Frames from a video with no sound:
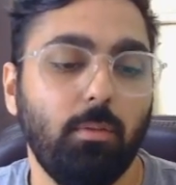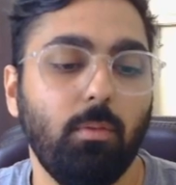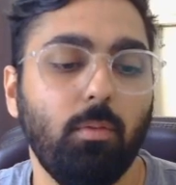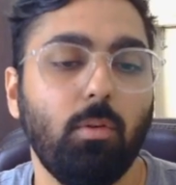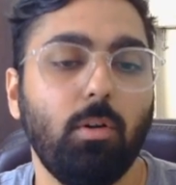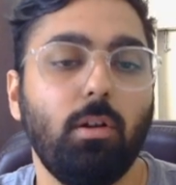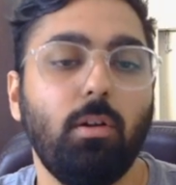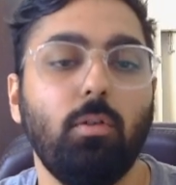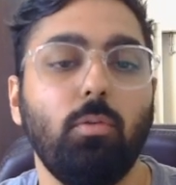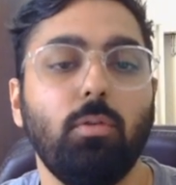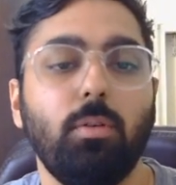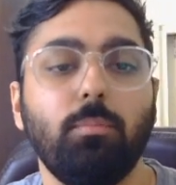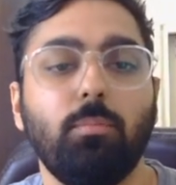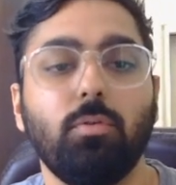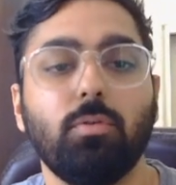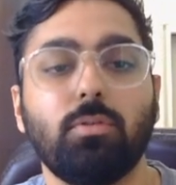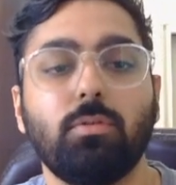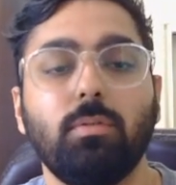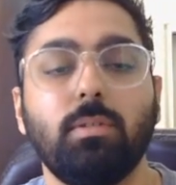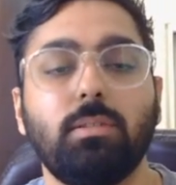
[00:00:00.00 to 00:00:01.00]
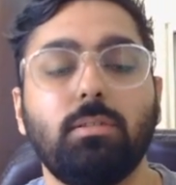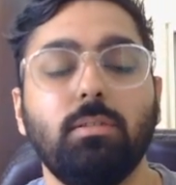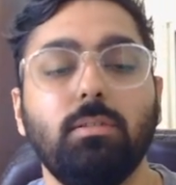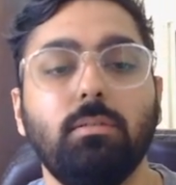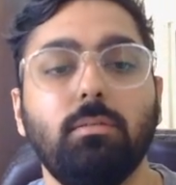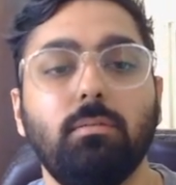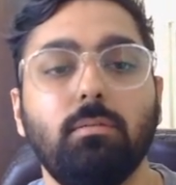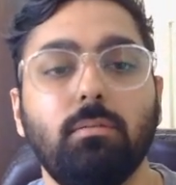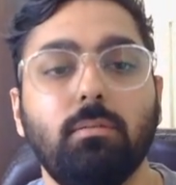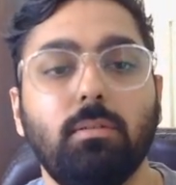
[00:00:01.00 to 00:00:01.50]
we want to do in post question
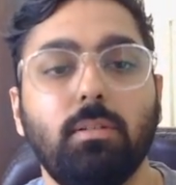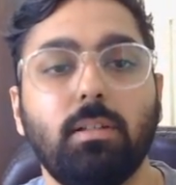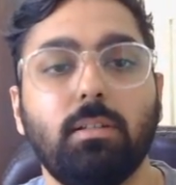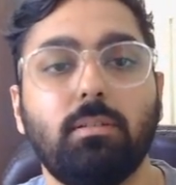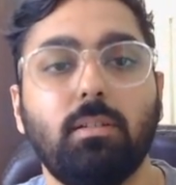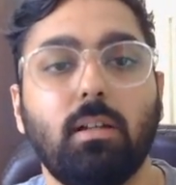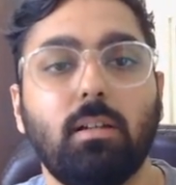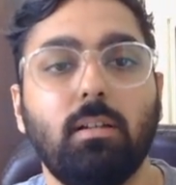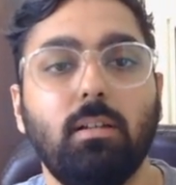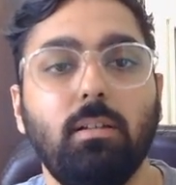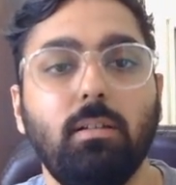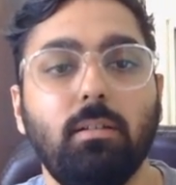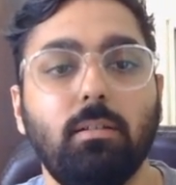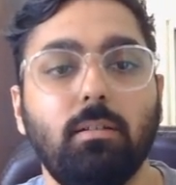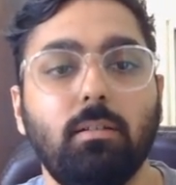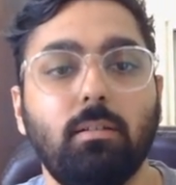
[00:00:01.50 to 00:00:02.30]
exactly?